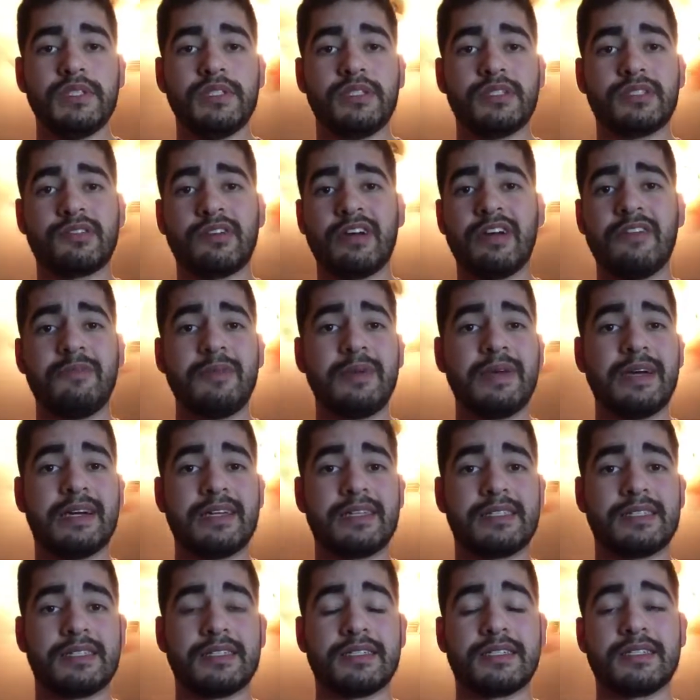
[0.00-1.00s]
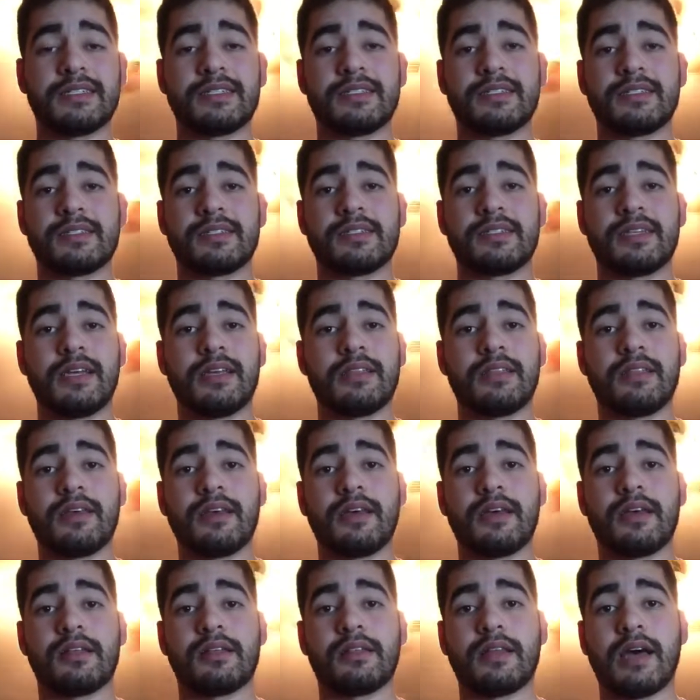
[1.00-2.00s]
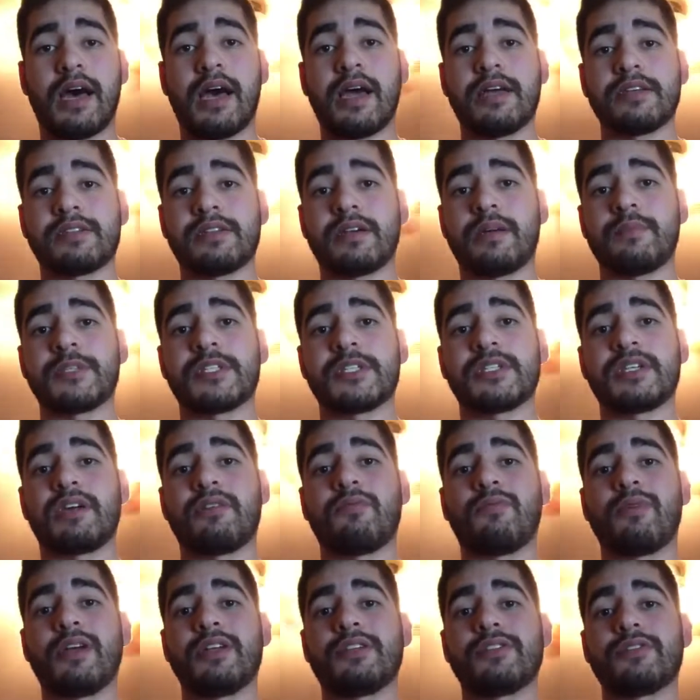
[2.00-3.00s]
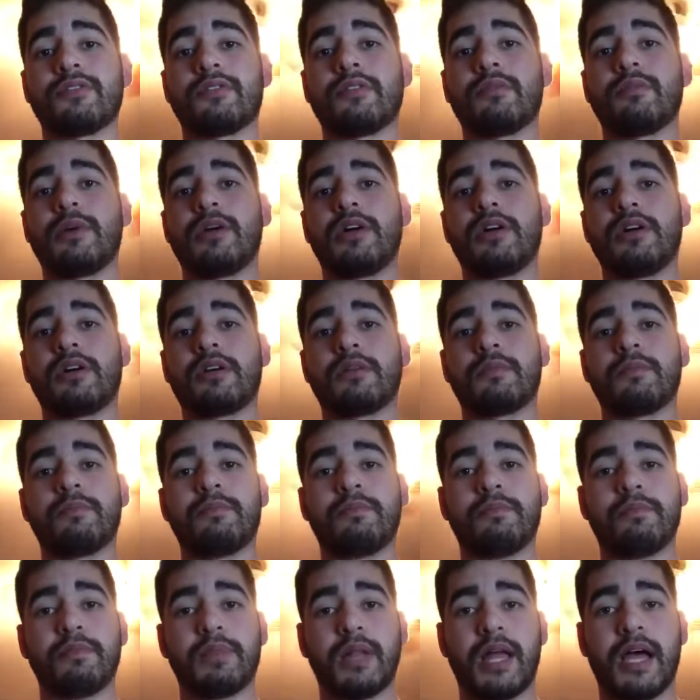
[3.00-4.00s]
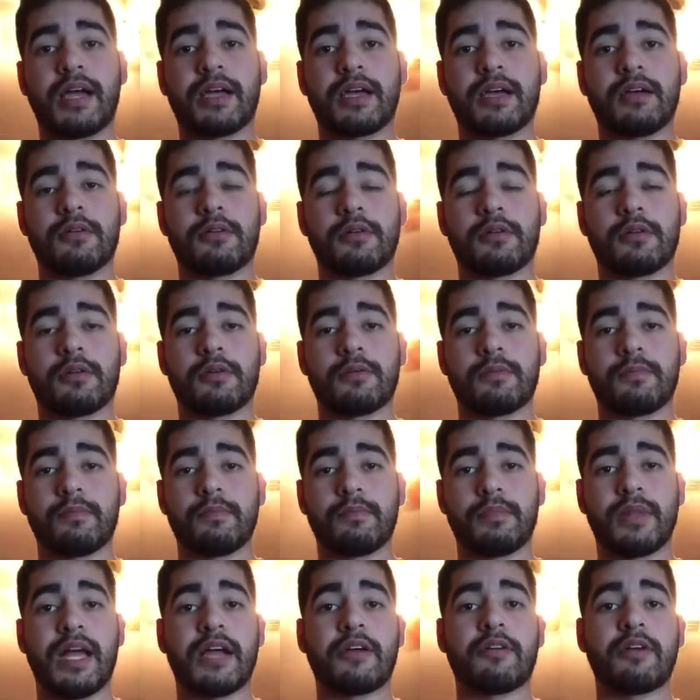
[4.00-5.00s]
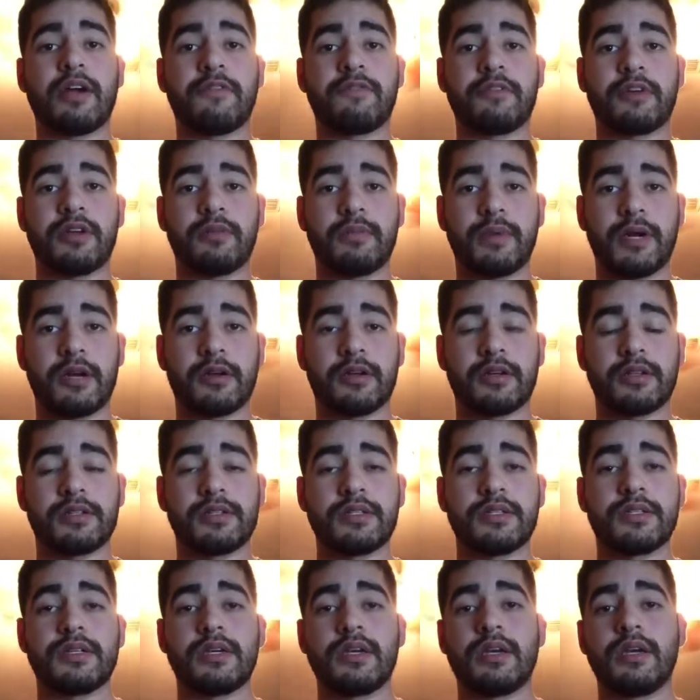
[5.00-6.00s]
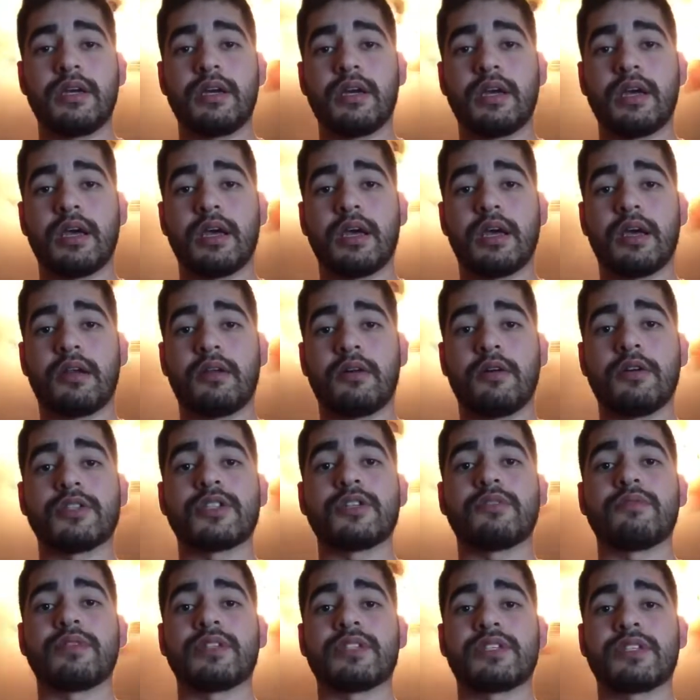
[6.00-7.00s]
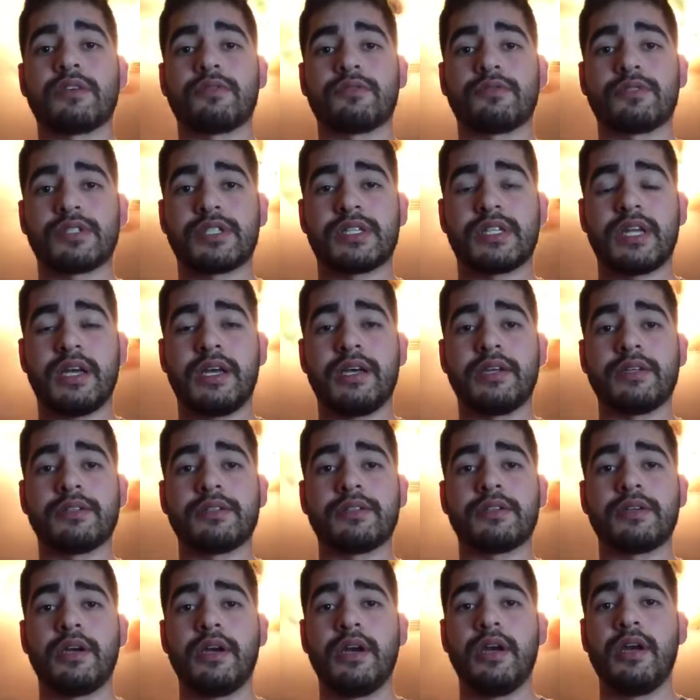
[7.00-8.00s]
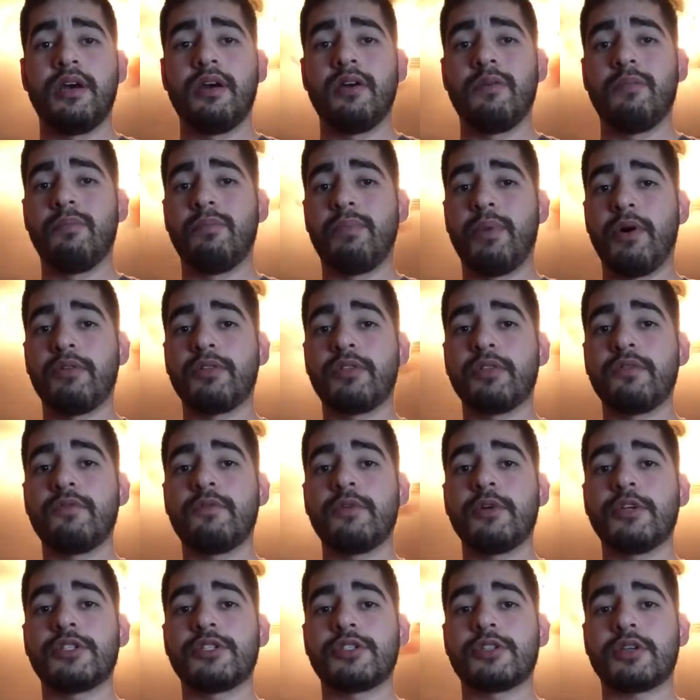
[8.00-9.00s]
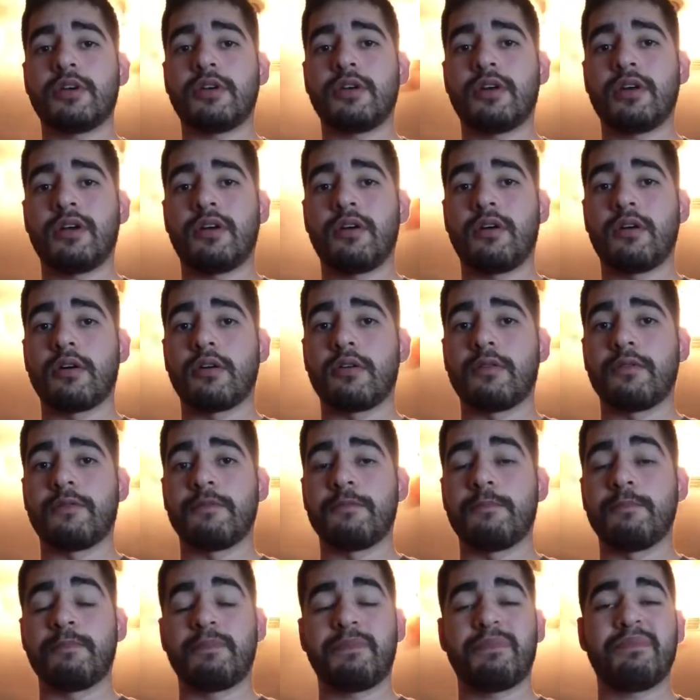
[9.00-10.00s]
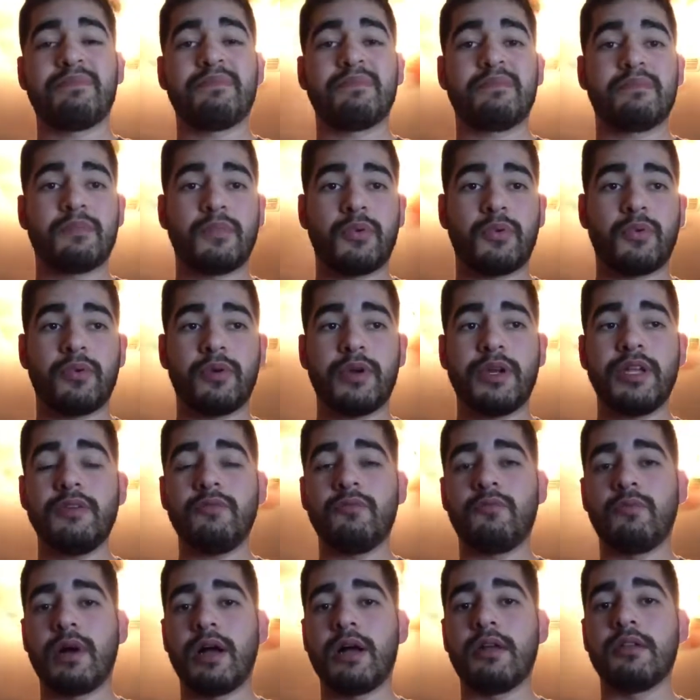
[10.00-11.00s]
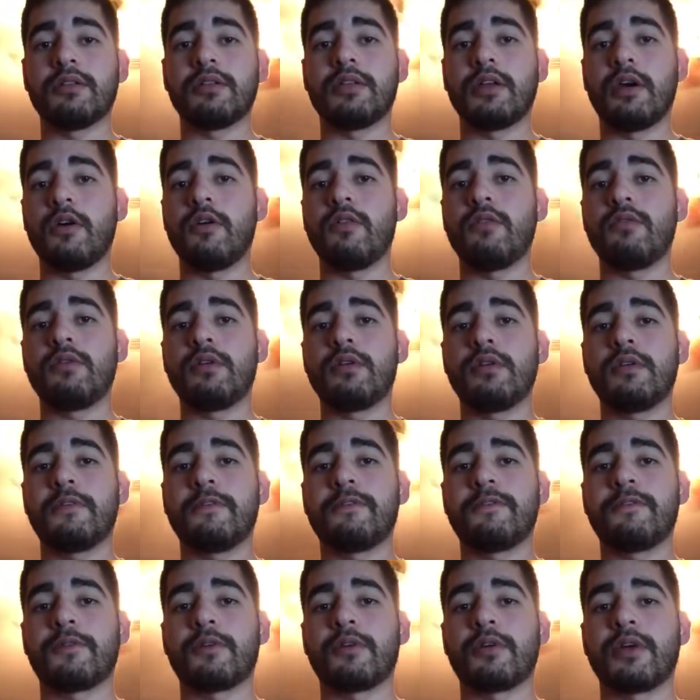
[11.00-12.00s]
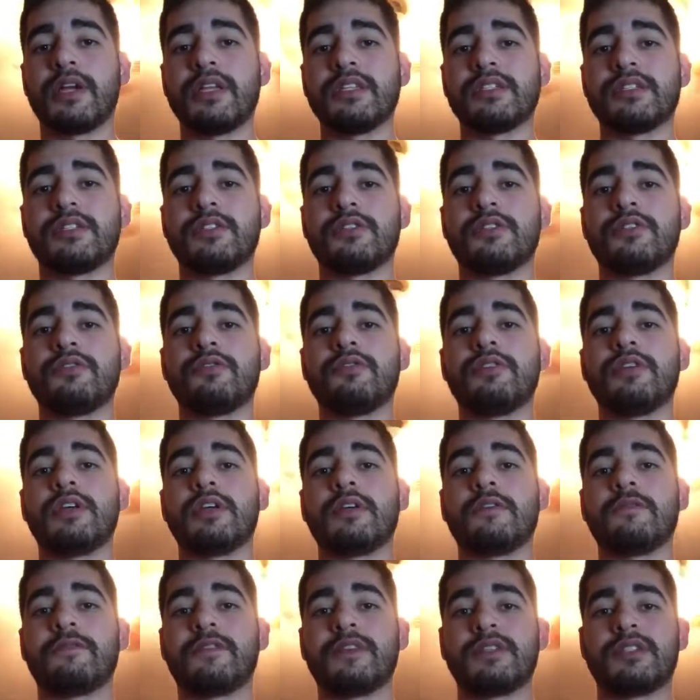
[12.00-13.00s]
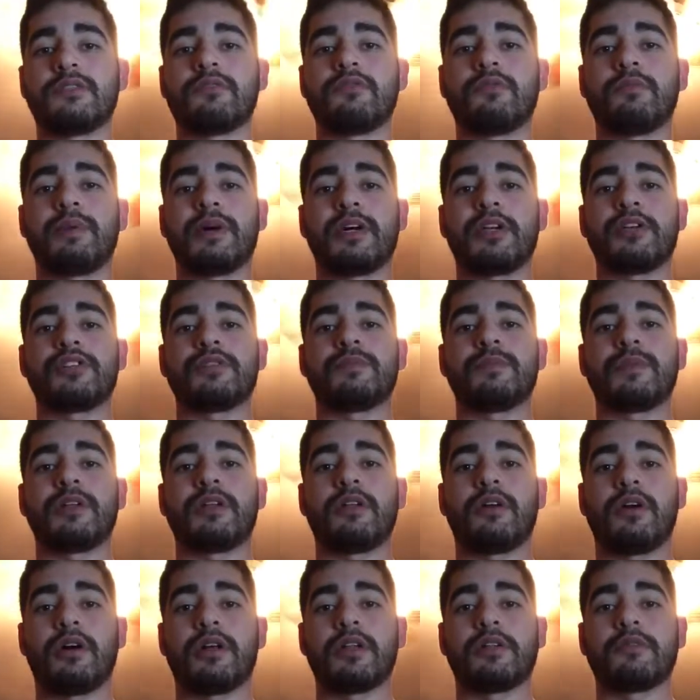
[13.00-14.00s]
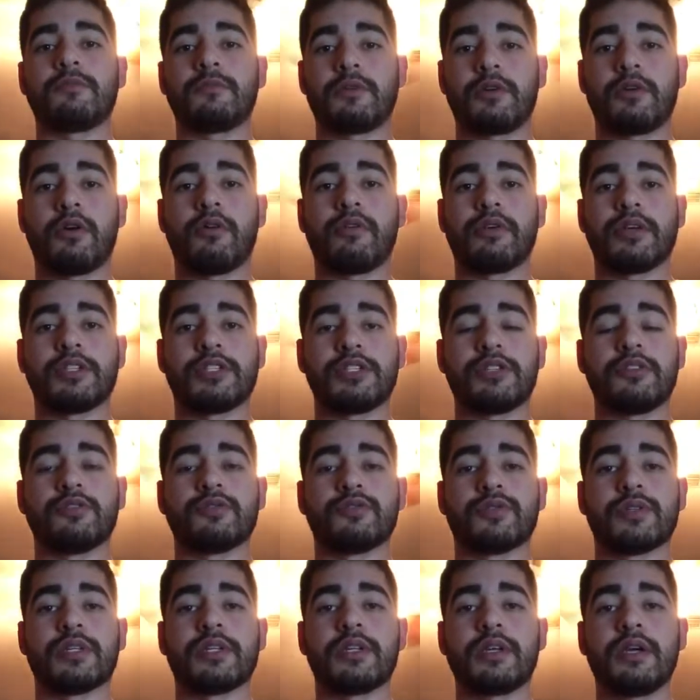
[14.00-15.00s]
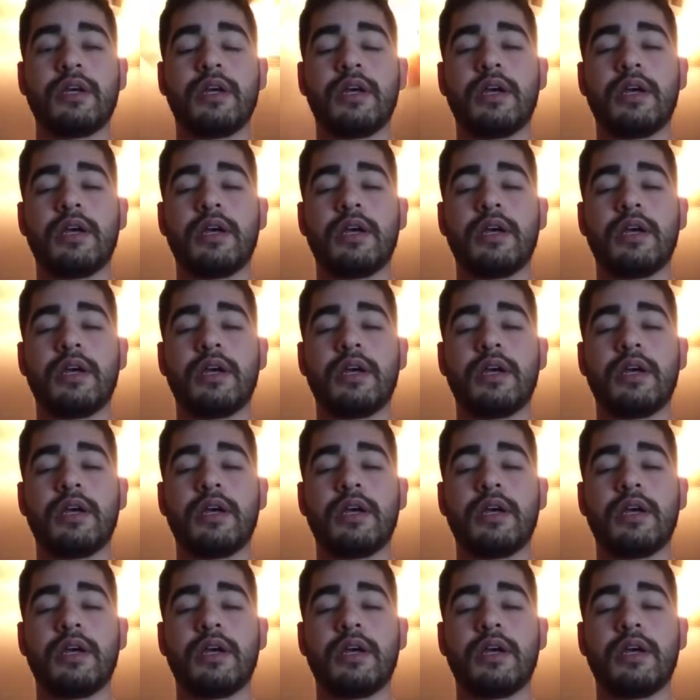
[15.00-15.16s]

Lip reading: So FBI statistics state that the highest homicide rates are among black or African Americans and also in the southern states, both of which are pretty well known for instituting physical punishment on growing children.